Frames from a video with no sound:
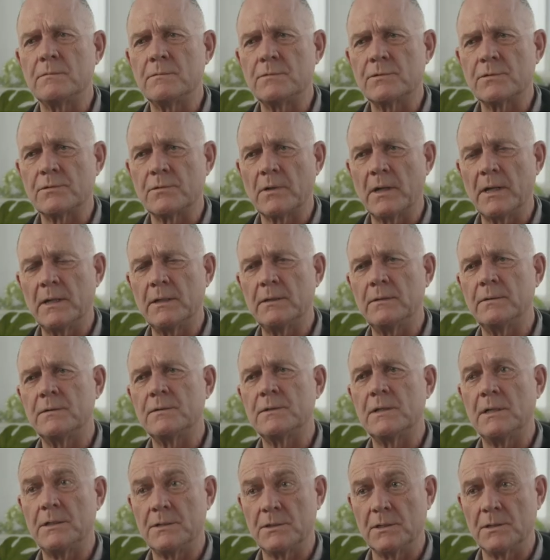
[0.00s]
trade
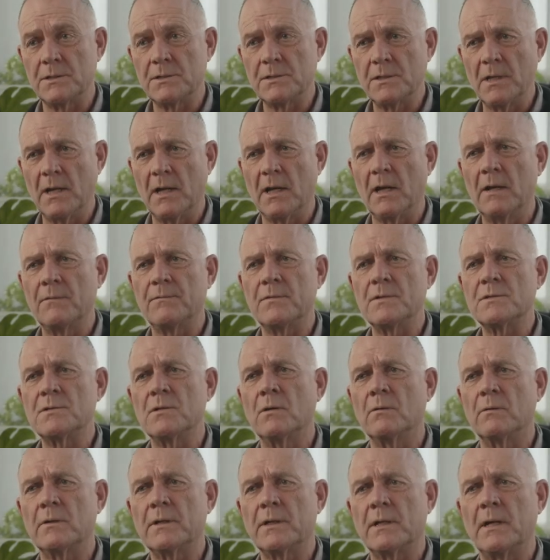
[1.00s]
teaching staff is
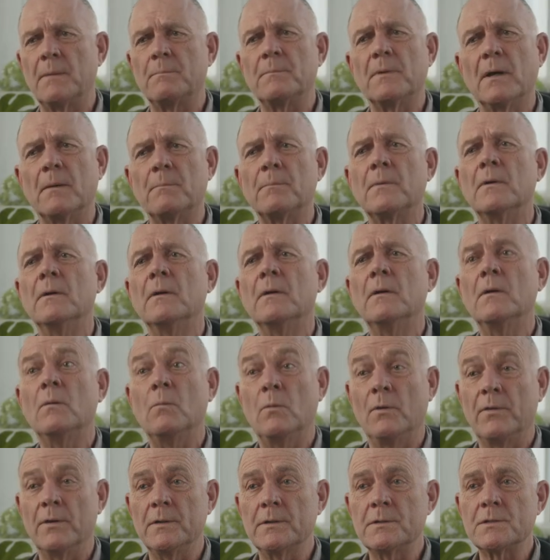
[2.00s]
not kept up
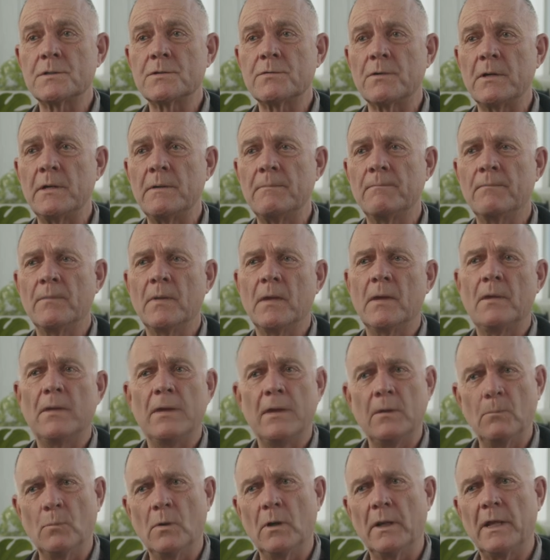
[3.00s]
with industry.
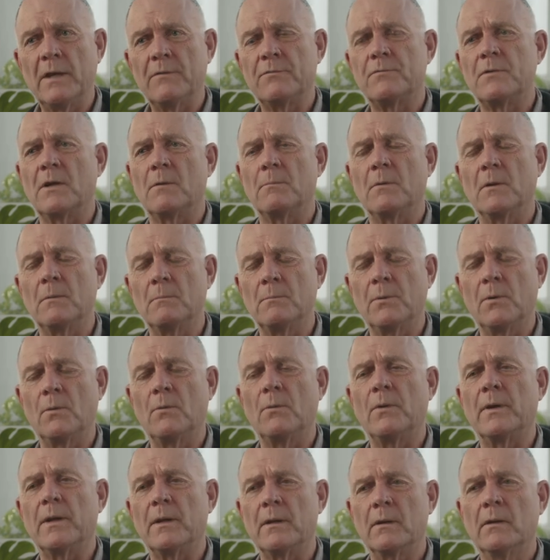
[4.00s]
Then we'll have trouble
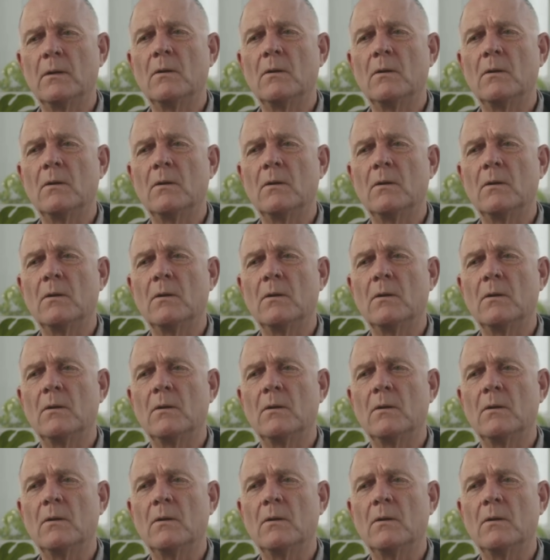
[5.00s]
employing